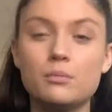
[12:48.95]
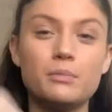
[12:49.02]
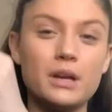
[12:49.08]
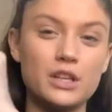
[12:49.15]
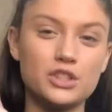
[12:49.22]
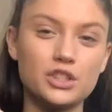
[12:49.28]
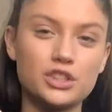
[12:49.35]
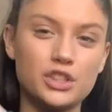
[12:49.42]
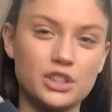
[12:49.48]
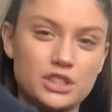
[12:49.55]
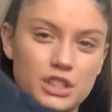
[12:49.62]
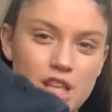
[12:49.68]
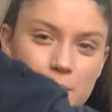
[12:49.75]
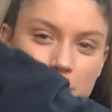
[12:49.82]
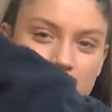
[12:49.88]
but it's just good to
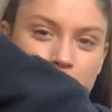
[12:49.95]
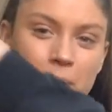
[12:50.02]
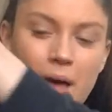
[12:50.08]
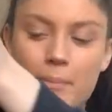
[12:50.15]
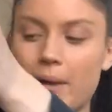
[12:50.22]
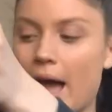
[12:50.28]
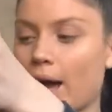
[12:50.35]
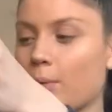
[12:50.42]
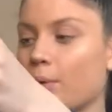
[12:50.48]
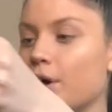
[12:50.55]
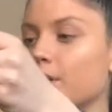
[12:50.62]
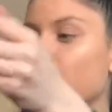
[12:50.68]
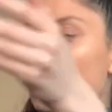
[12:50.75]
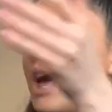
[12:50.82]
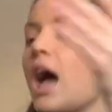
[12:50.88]
keep a spare black
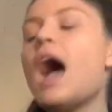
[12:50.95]
one.